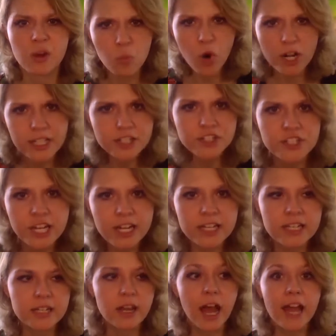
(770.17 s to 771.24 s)
I want it
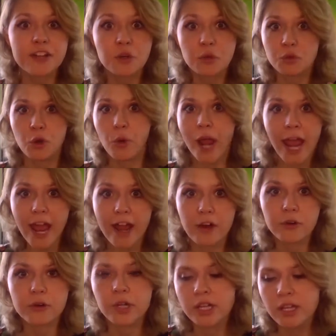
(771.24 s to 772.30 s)
shaded. I don't know
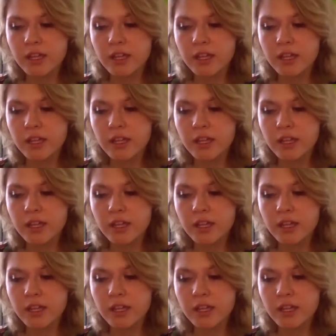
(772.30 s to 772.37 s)
how.